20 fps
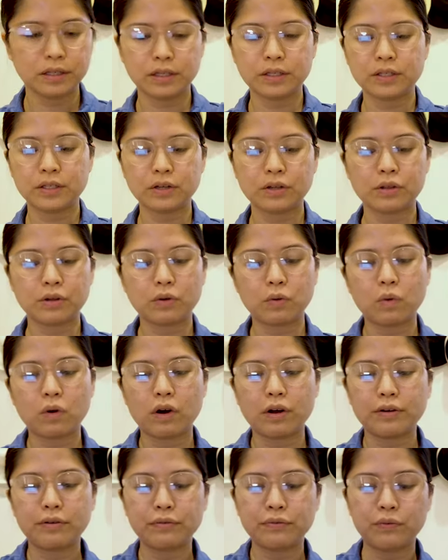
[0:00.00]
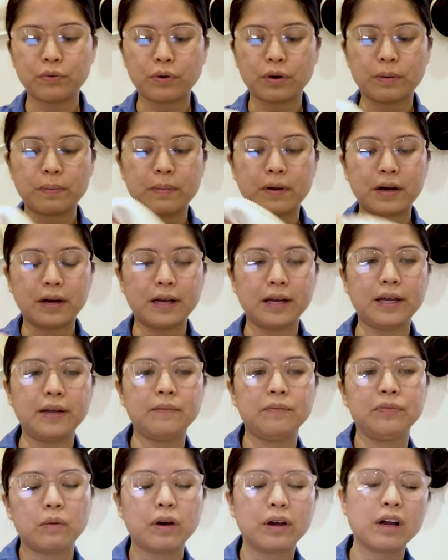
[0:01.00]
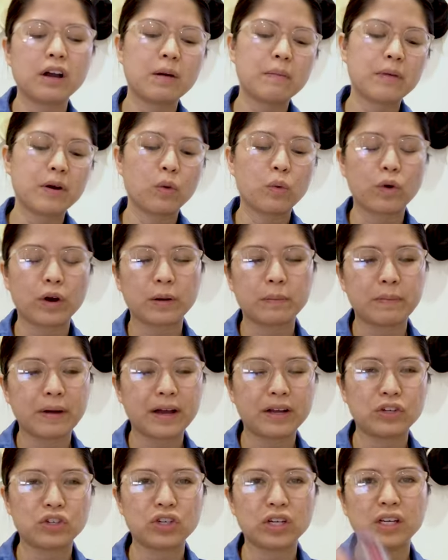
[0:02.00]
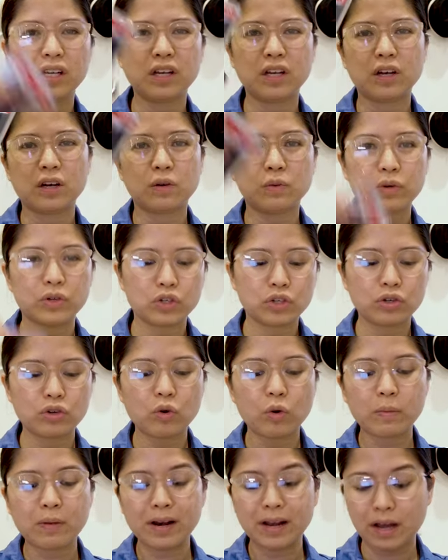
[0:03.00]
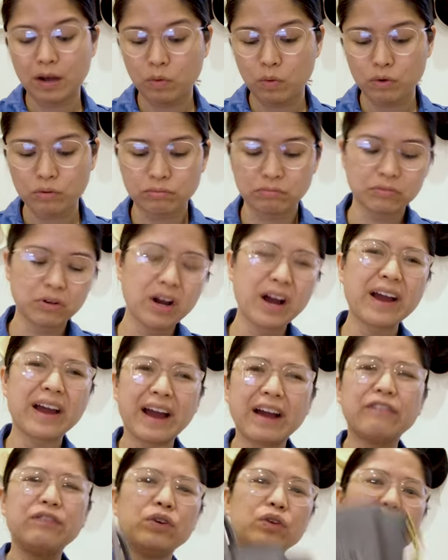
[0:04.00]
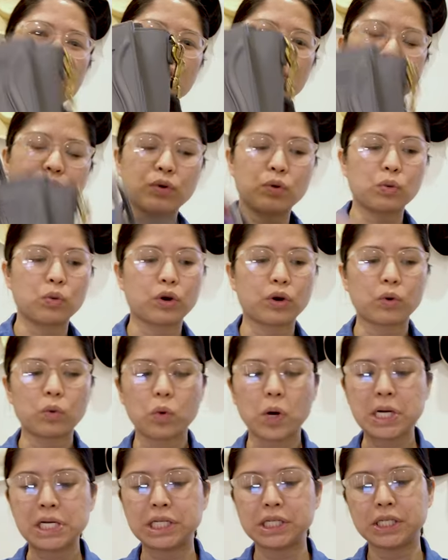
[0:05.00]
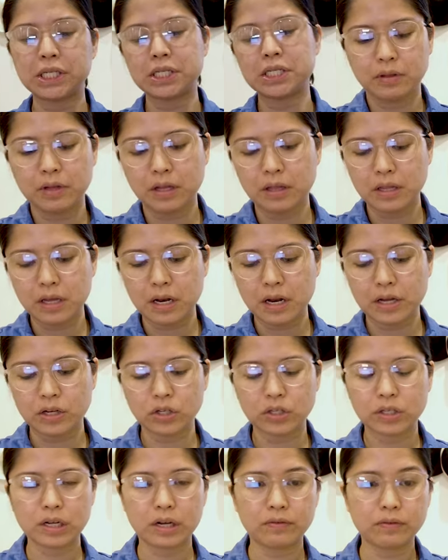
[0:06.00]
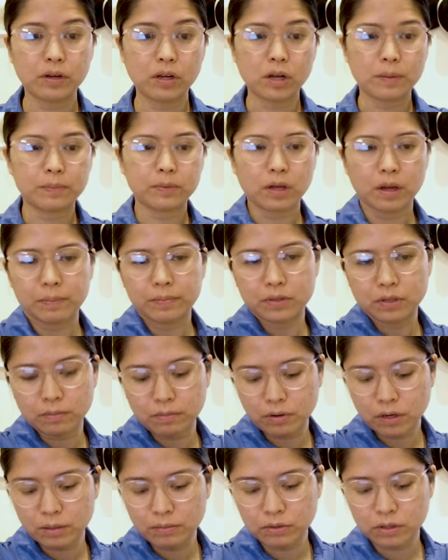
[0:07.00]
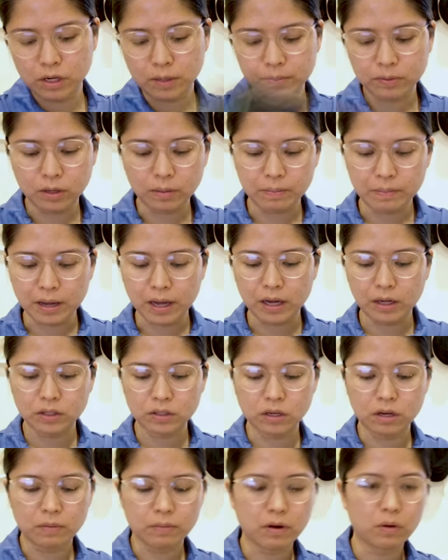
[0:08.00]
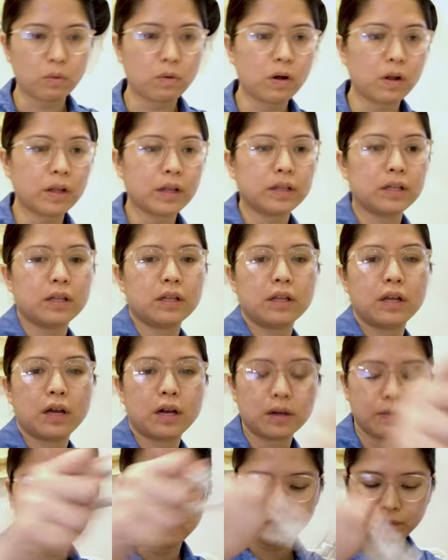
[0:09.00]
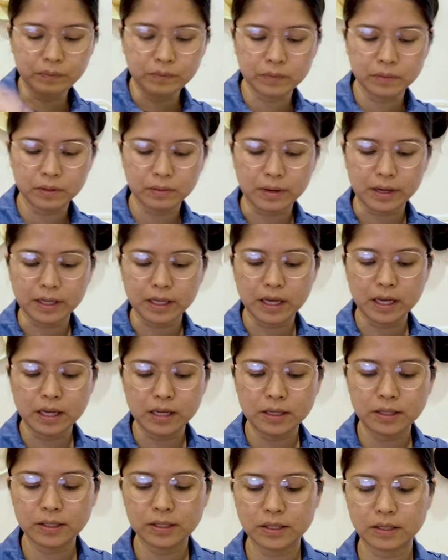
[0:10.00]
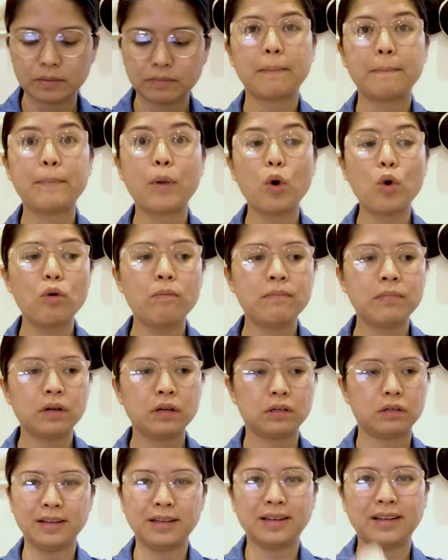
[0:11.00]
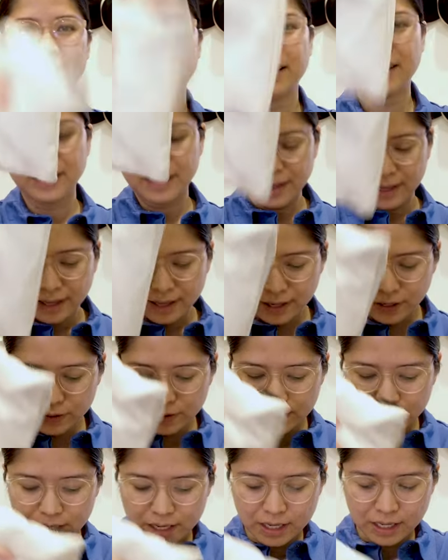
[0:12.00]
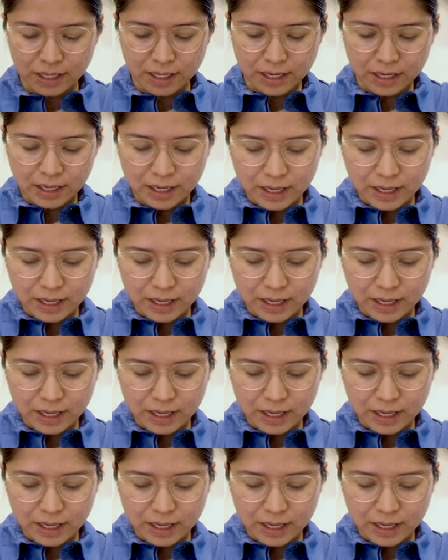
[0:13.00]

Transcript: this other one for my, well, I got my work badge in here, which normally I won't, well, I have used this for work once. And then I just have a laptop, separate laptop bag. So I got my wallet in there, my keys, boom, close it,